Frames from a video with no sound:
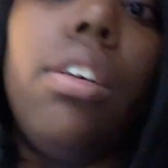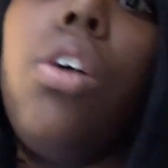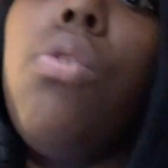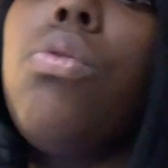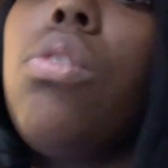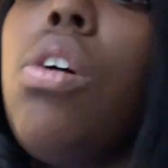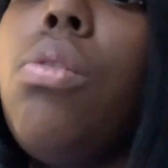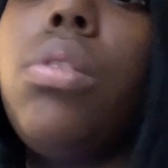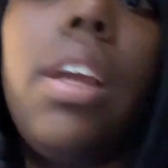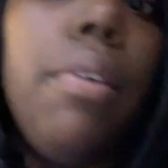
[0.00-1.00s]
Oh,
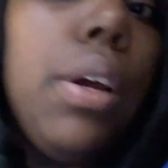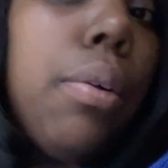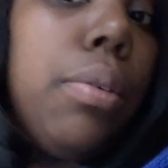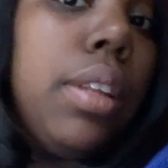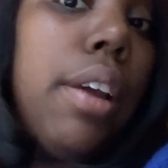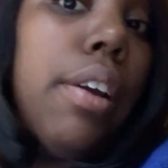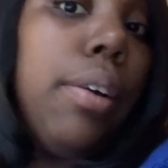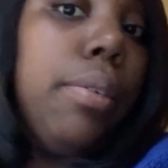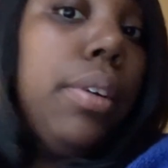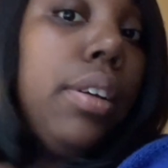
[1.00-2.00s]
there we go. There we go.
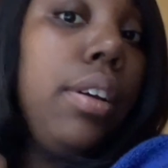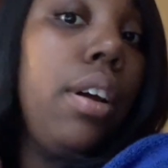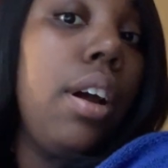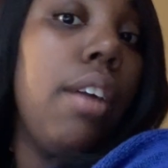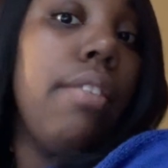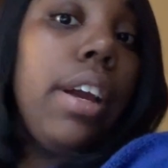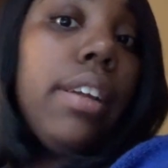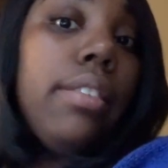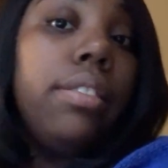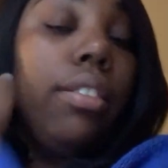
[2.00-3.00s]
All right,
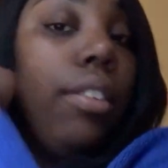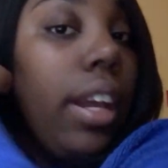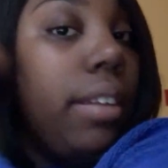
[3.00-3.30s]
great.